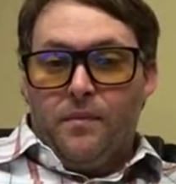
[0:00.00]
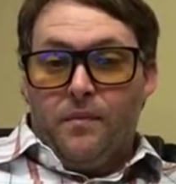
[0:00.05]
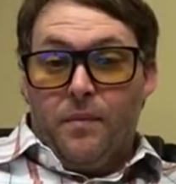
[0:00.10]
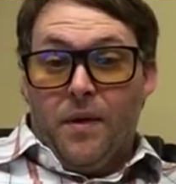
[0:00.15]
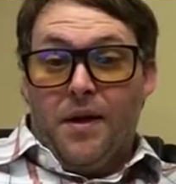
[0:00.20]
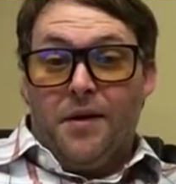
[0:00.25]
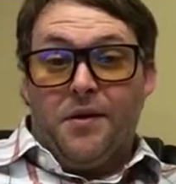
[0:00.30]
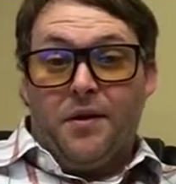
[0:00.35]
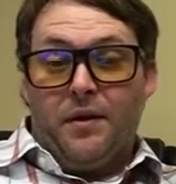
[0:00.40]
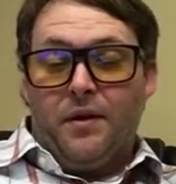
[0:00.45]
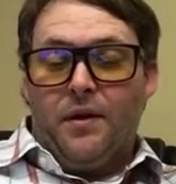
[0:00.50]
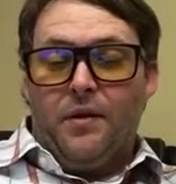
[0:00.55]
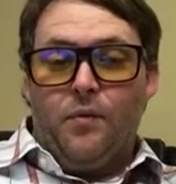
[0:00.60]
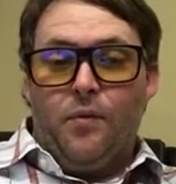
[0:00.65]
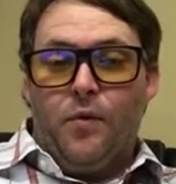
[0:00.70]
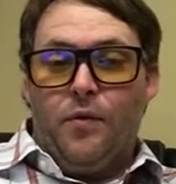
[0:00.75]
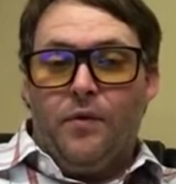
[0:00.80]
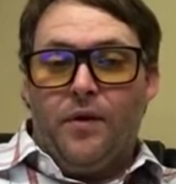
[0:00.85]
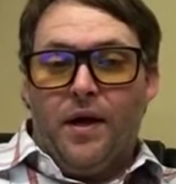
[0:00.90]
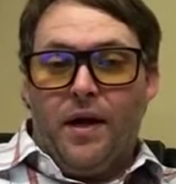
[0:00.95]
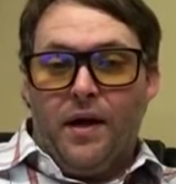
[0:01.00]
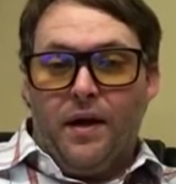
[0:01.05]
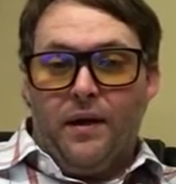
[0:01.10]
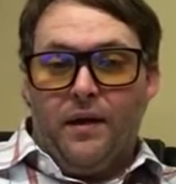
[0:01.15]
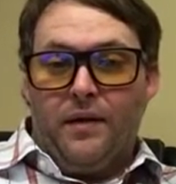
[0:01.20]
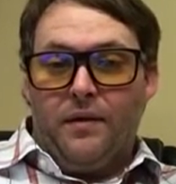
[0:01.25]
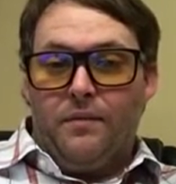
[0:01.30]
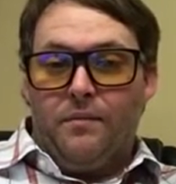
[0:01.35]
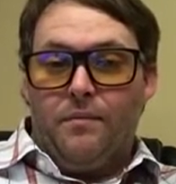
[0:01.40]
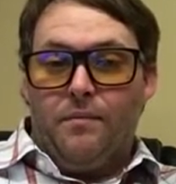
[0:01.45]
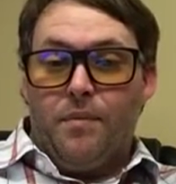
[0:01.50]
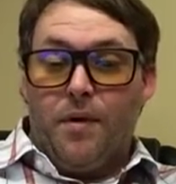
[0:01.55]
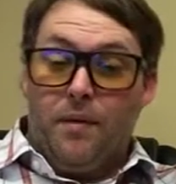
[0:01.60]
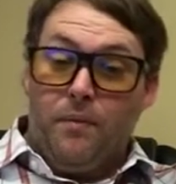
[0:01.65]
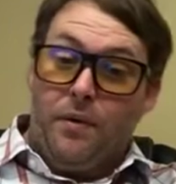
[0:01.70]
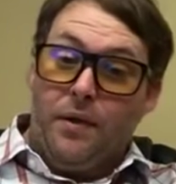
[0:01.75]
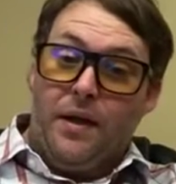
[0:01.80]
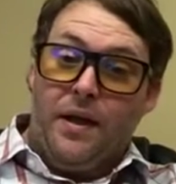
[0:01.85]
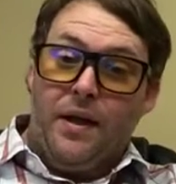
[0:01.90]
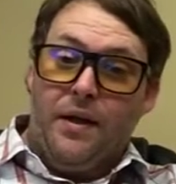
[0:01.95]
Basically, Wu-Tang and
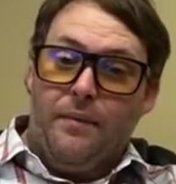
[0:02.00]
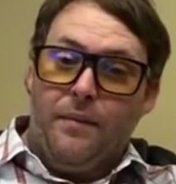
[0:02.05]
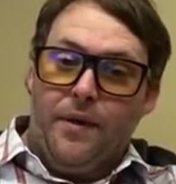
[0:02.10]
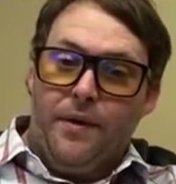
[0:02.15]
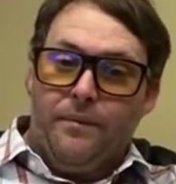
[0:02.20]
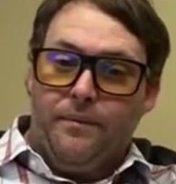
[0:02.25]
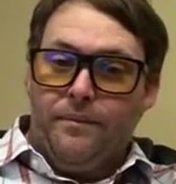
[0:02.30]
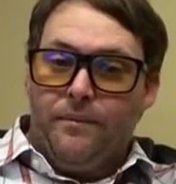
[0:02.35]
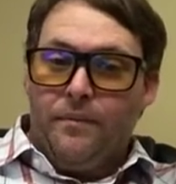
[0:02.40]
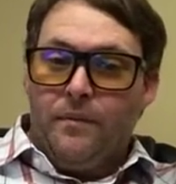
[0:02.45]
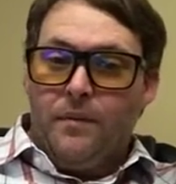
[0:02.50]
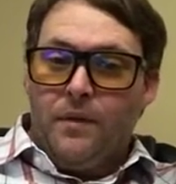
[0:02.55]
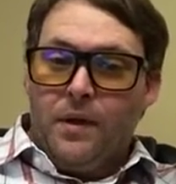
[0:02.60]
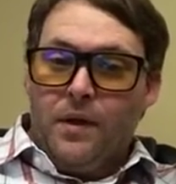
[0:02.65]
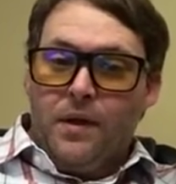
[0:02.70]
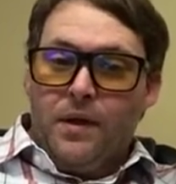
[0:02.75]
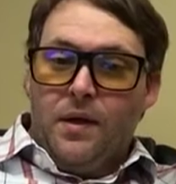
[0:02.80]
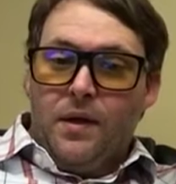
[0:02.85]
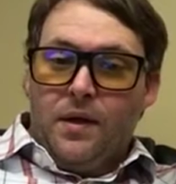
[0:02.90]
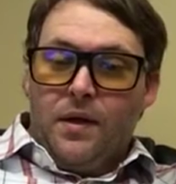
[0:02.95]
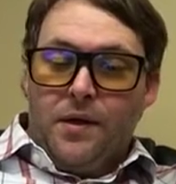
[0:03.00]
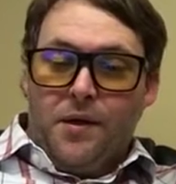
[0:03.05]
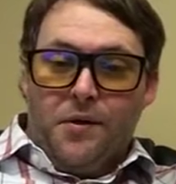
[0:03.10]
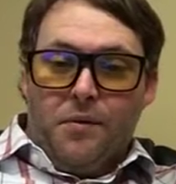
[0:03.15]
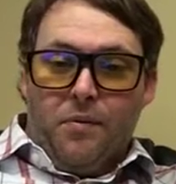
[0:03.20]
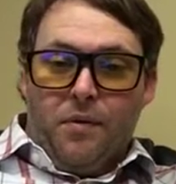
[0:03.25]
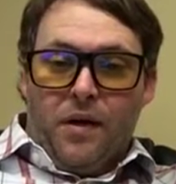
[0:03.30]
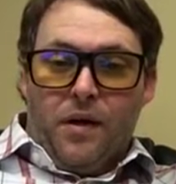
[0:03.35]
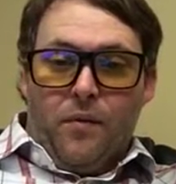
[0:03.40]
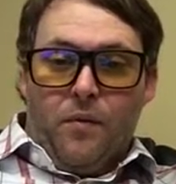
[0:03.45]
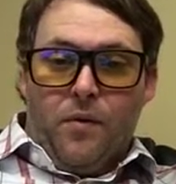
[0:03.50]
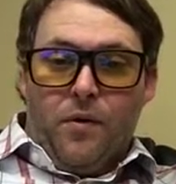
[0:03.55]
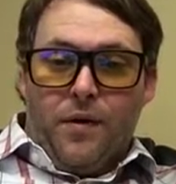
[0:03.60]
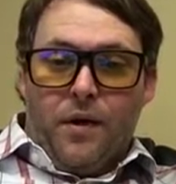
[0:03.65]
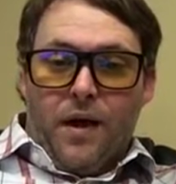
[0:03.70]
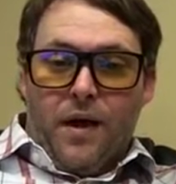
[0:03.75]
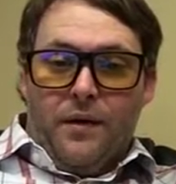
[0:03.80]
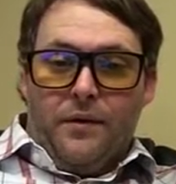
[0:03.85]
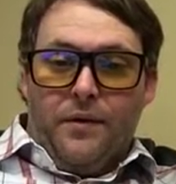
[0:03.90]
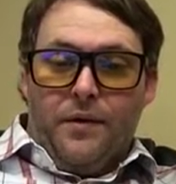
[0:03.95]
Public Enemy is what I
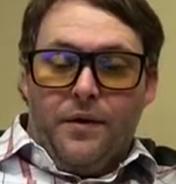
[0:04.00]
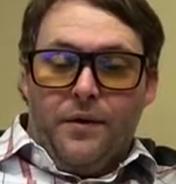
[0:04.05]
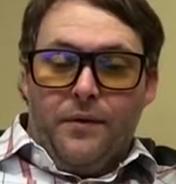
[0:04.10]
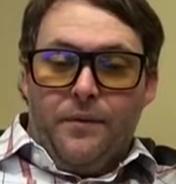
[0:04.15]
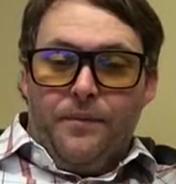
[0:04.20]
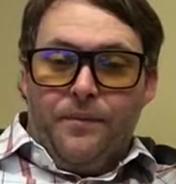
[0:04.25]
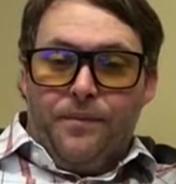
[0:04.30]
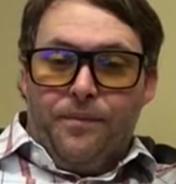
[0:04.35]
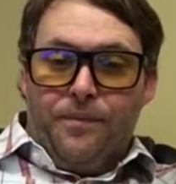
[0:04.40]
work out to.